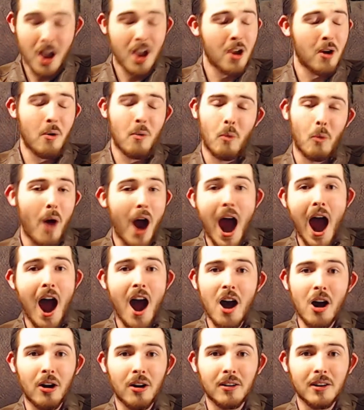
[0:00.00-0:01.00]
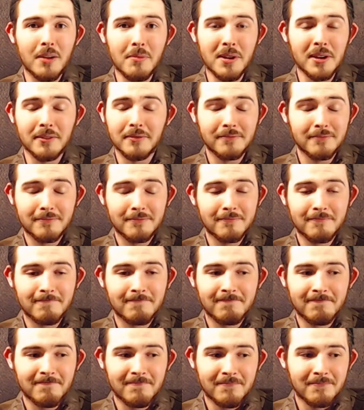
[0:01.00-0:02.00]
Wow.
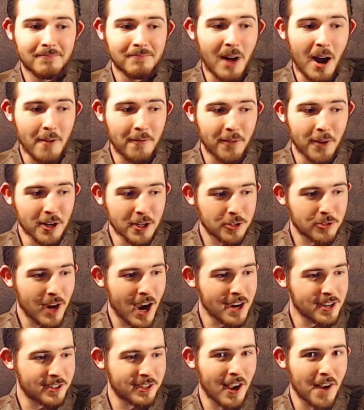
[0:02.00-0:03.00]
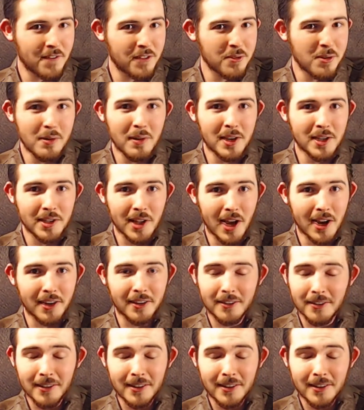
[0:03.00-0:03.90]
My first reaction after the movie is like,